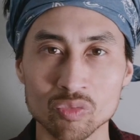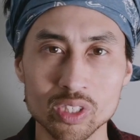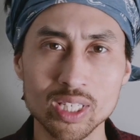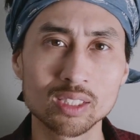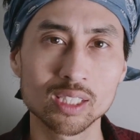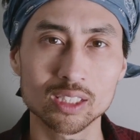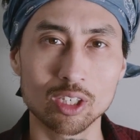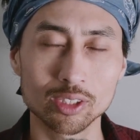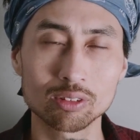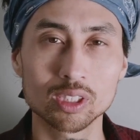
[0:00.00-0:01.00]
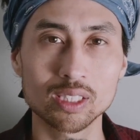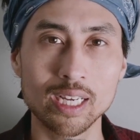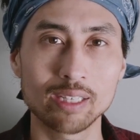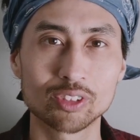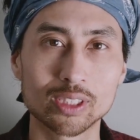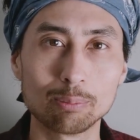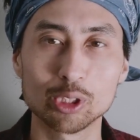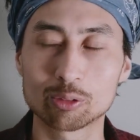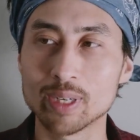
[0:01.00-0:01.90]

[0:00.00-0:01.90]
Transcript: The Z6 also doesn't have subject